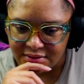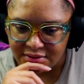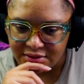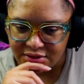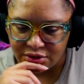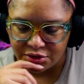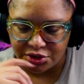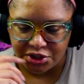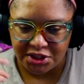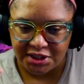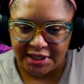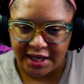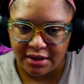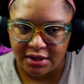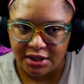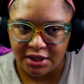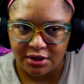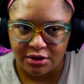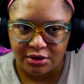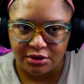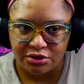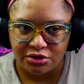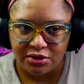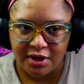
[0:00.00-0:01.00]
So she's out
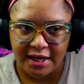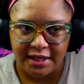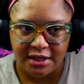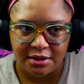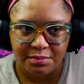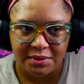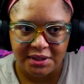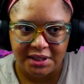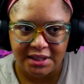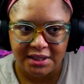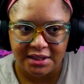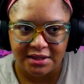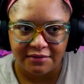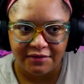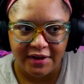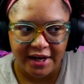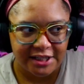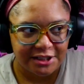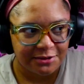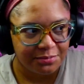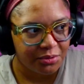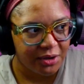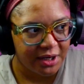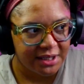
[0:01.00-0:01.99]
here trying to be the
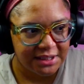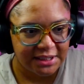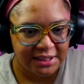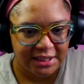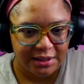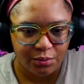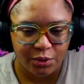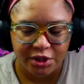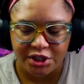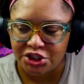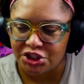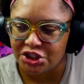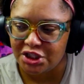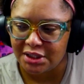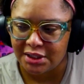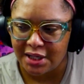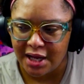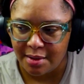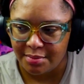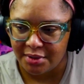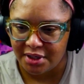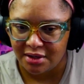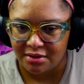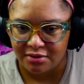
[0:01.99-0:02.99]
vice president. What is she
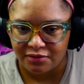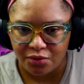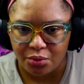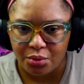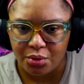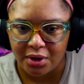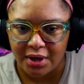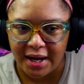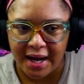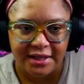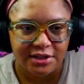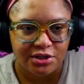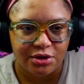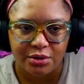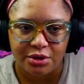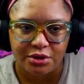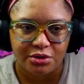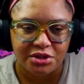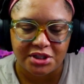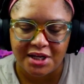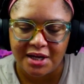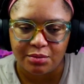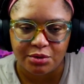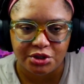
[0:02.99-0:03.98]
lobbying for? I don't
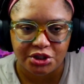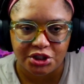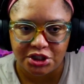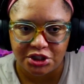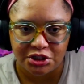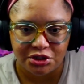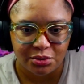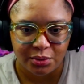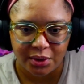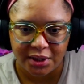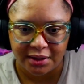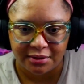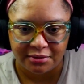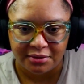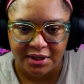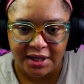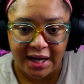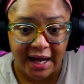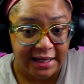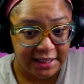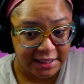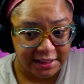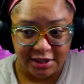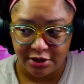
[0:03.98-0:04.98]
understand what she's doing.
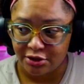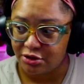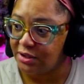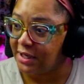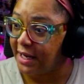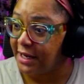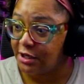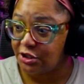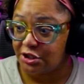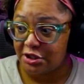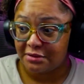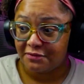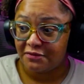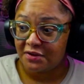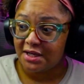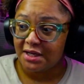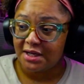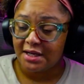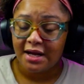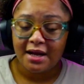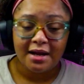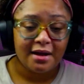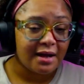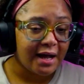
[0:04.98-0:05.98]
I didn't understand the Gen
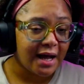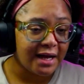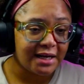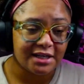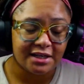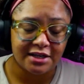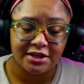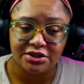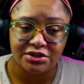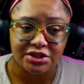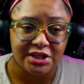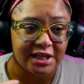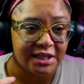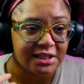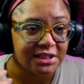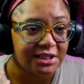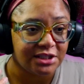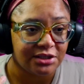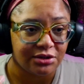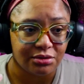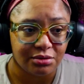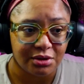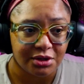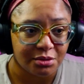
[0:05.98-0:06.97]
V. I didn't understand the
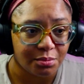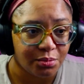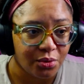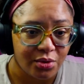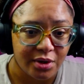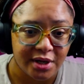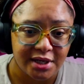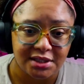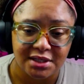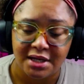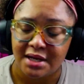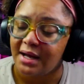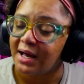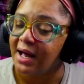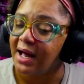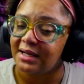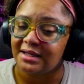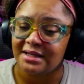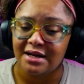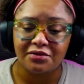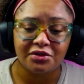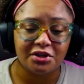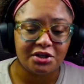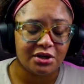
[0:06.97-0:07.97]
season 3 of The Boys. I
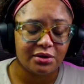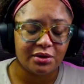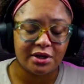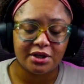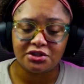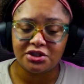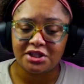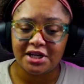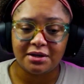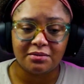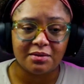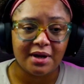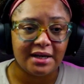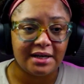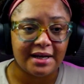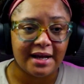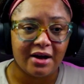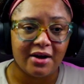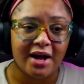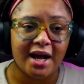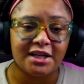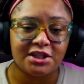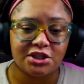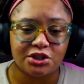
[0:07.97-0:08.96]
definitely don't understand right
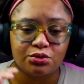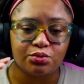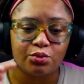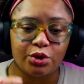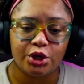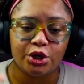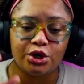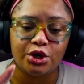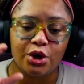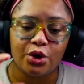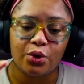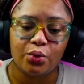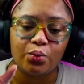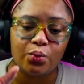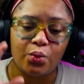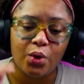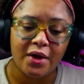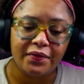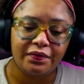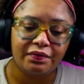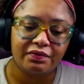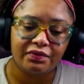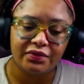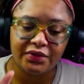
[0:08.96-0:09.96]
now. I just want to know
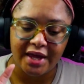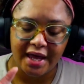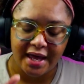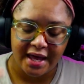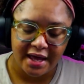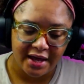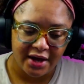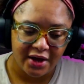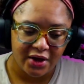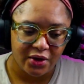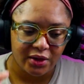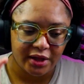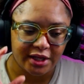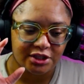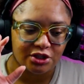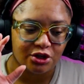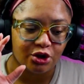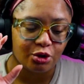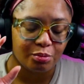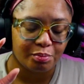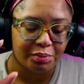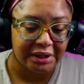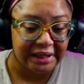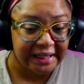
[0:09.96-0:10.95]
what the hell is
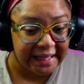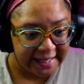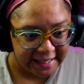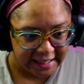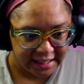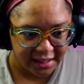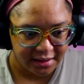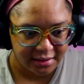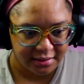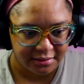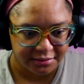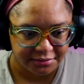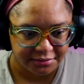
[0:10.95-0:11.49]
her plan.